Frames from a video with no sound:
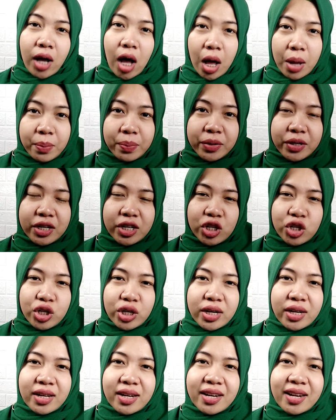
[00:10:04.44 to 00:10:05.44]

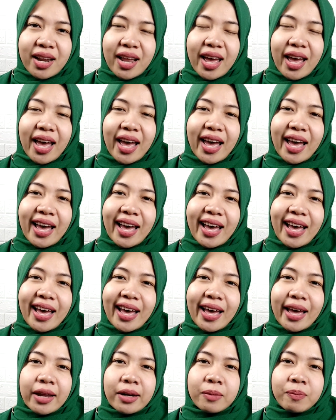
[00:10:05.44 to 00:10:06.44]
competition,
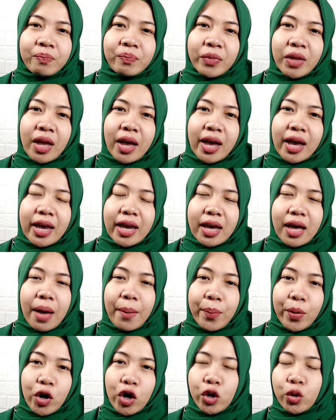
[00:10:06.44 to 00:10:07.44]
and
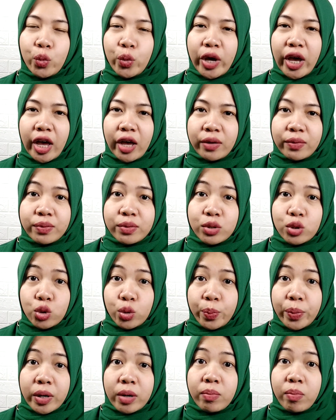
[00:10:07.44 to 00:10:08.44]
abroad we have
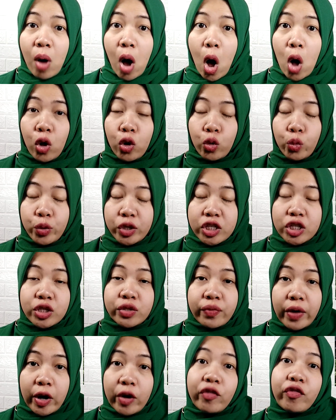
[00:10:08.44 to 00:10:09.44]
Super Bowl, which
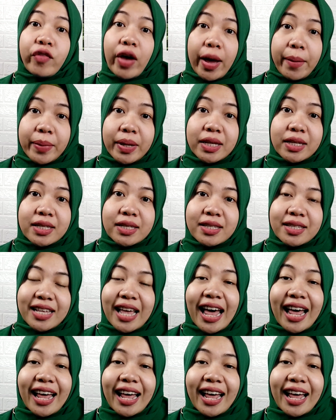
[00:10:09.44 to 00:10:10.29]
is very famous.